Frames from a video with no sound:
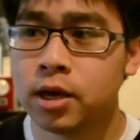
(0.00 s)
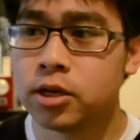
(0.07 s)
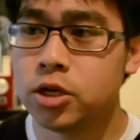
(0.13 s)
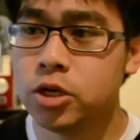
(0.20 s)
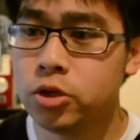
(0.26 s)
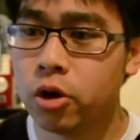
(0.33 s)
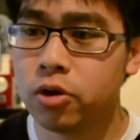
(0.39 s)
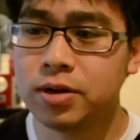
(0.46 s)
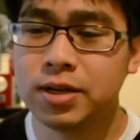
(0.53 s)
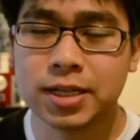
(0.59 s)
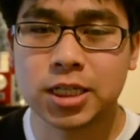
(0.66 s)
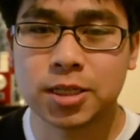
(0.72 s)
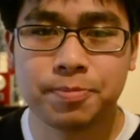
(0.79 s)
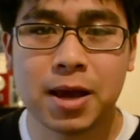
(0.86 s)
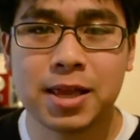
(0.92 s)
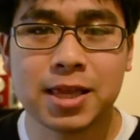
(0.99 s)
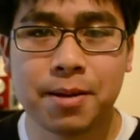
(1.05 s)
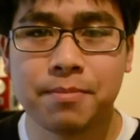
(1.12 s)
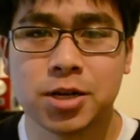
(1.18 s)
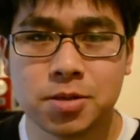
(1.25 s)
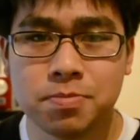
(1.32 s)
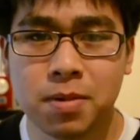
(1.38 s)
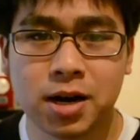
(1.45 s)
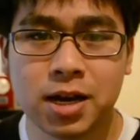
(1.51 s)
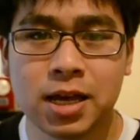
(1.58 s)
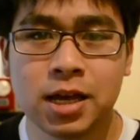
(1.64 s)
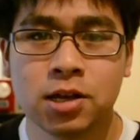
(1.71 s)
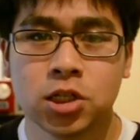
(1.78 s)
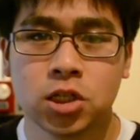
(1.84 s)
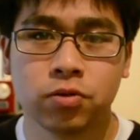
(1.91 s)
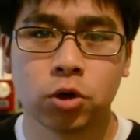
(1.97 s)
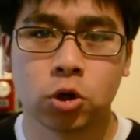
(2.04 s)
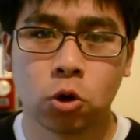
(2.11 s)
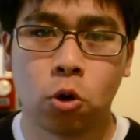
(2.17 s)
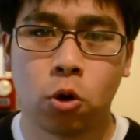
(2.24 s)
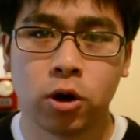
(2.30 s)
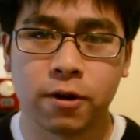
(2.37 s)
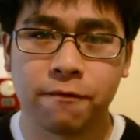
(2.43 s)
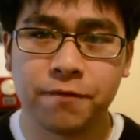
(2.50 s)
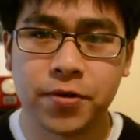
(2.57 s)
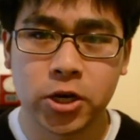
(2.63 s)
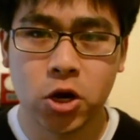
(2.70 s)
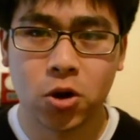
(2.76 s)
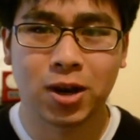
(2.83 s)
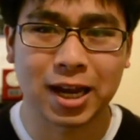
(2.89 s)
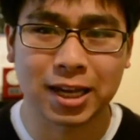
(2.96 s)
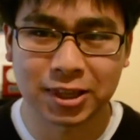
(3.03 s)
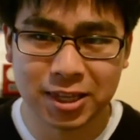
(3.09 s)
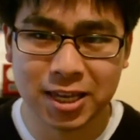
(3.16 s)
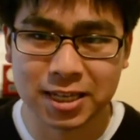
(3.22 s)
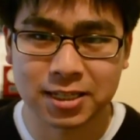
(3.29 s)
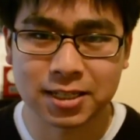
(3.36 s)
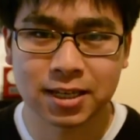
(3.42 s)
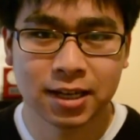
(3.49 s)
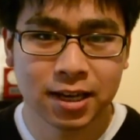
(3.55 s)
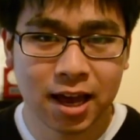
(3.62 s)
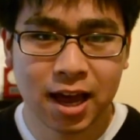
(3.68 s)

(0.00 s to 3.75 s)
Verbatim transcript: You don't need to spend that much money to record a video like this.